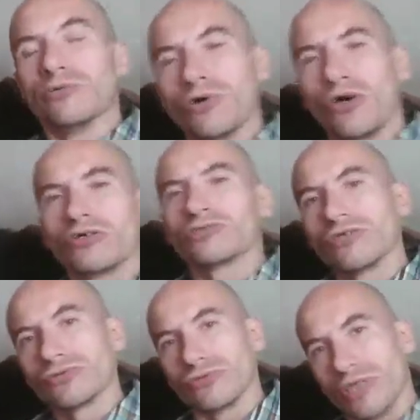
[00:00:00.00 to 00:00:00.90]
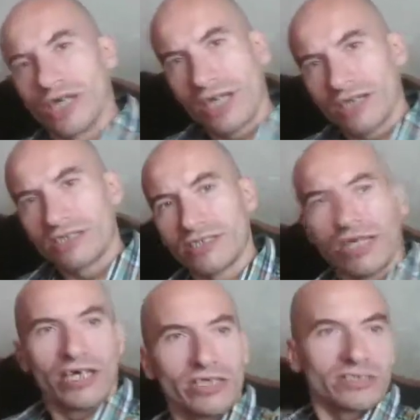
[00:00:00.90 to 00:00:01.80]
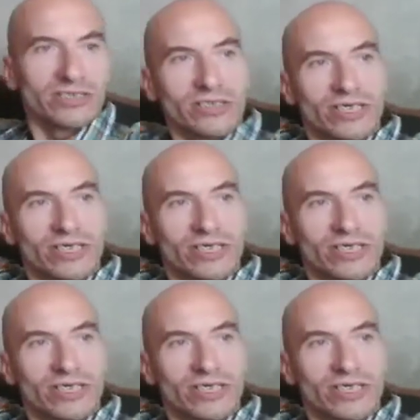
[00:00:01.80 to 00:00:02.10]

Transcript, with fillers: walks on two legs and uh,